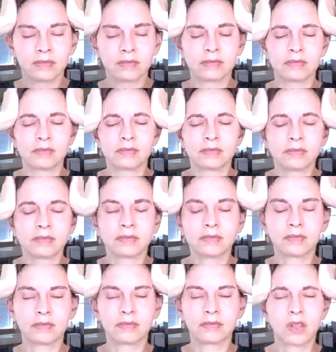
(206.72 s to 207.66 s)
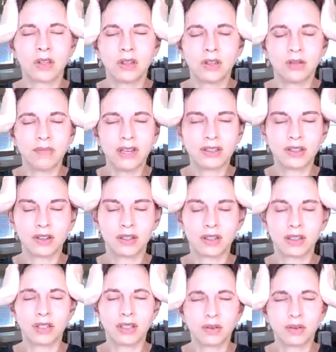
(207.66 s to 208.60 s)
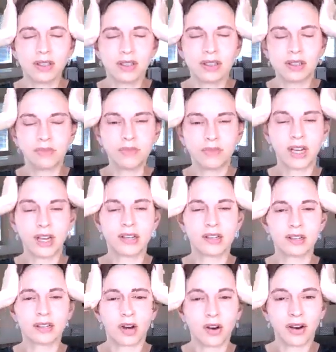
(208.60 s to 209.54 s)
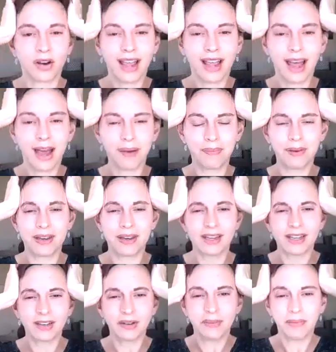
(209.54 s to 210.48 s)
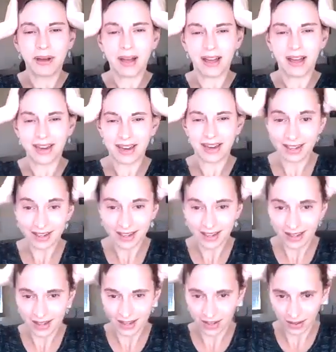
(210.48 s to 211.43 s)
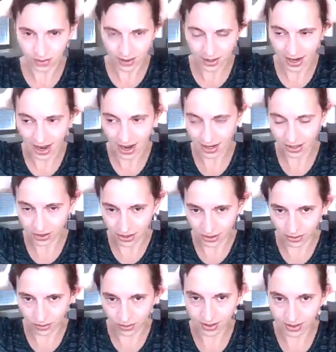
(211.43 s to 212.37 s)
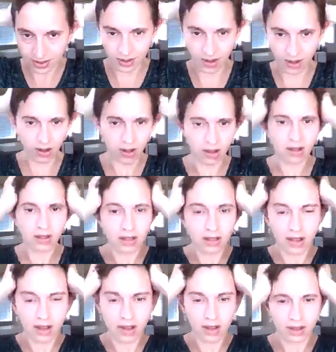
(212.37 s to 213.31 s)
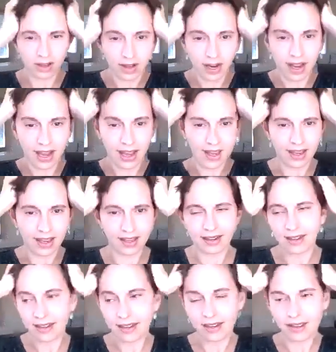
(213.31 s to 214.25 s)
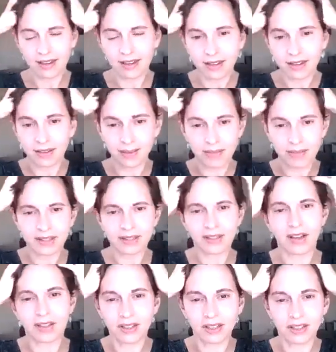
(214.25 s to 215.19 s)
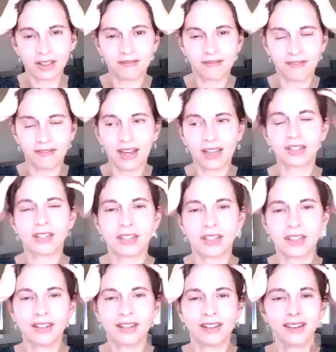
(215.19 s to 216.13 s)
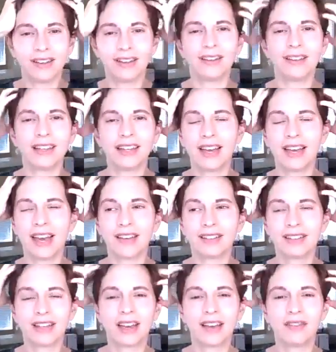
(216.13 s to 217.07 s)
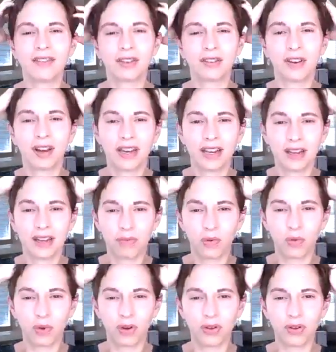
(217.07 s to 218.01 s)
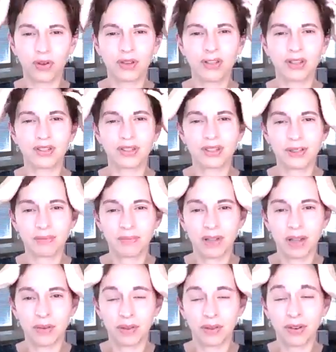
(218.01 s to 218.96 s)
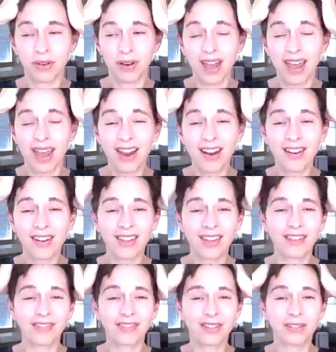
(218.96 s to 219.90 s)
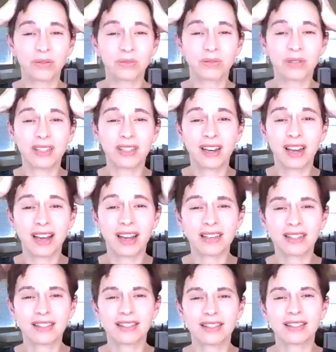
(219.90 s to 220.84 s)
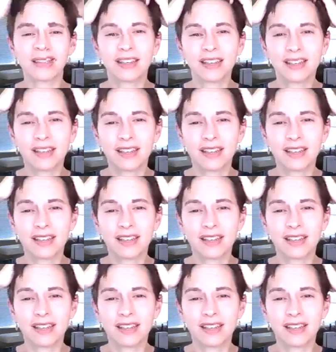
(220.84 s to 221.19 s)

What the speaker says: You may start to notice some changes already happening in your body. You can actually do this all along your head, massaging the fascia on the outside of the cranium, or you can just play with your hair. That feels really nice.